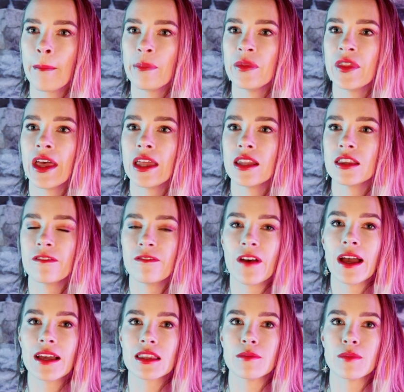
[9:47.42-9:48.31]
then the
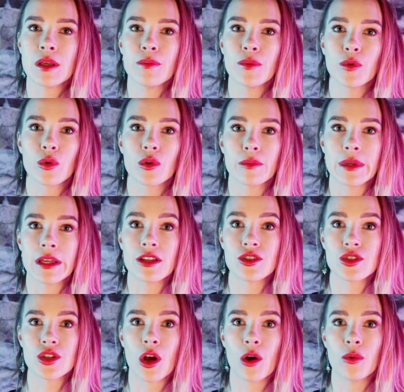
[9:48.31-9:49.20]
fact that people were being
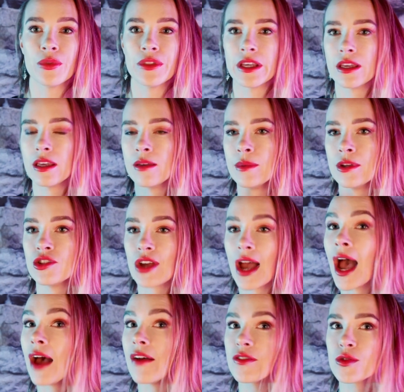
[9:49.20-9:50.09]
shown the image
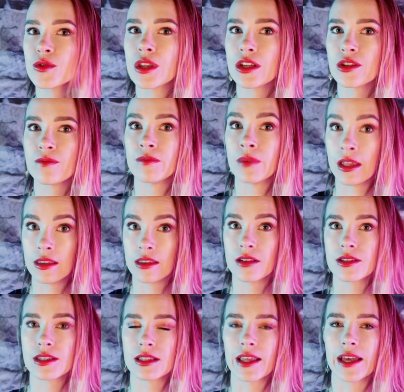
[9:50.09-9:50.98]
after they made
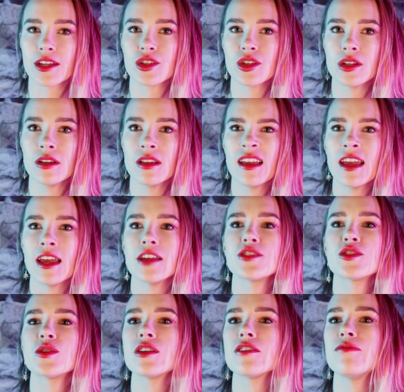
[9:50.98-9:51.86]
their selection,
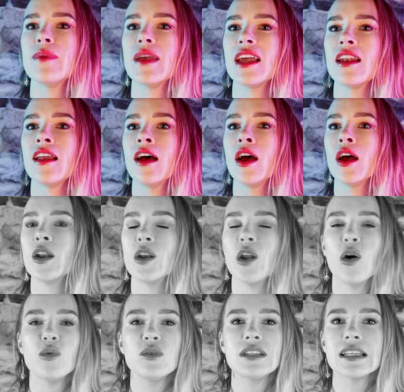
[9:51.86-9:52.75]
it should have made
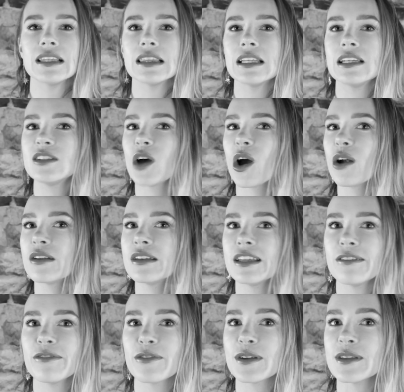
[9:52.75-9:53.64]
no diddly darn
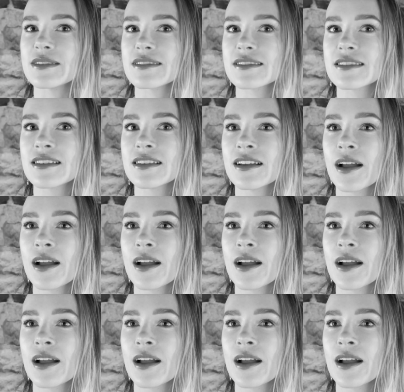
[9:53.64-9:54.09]
difference.